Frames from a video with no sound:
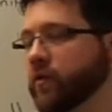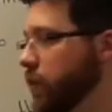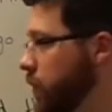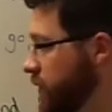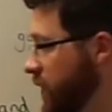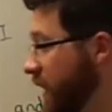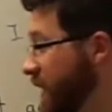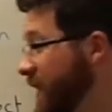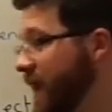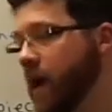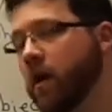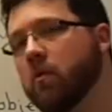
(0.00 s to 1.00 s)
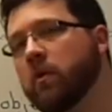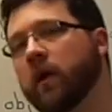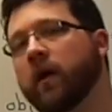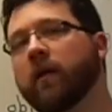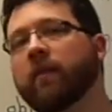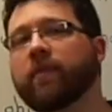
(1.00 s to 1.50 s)
the course. And now
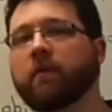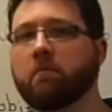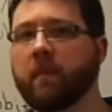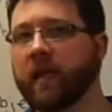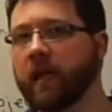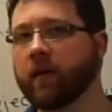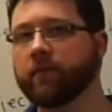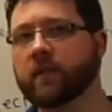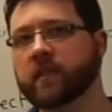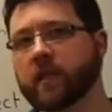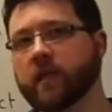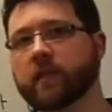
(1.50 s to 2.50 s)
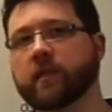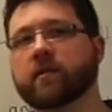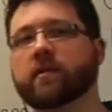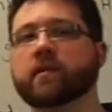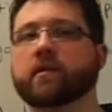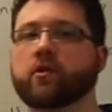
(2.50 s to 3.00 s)
the meaning of the
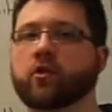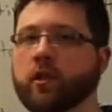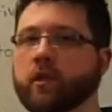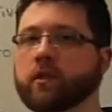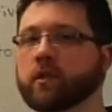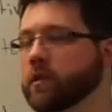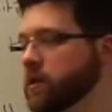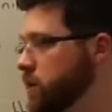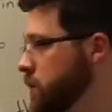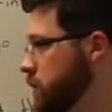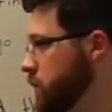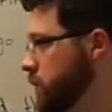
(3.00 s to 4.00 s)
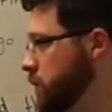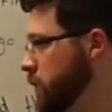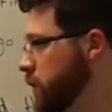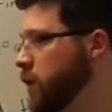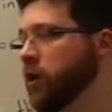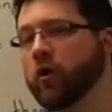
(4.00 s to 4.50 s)
sentence changes.
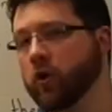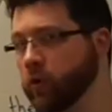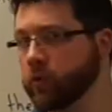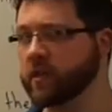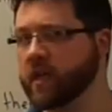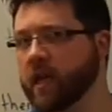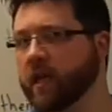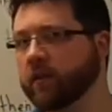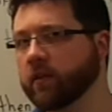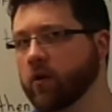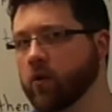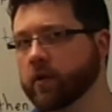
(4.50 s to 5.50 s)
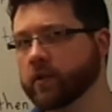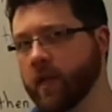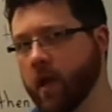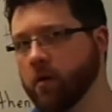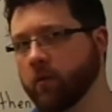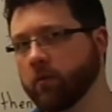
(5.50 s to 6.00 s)
Who's taking the course now?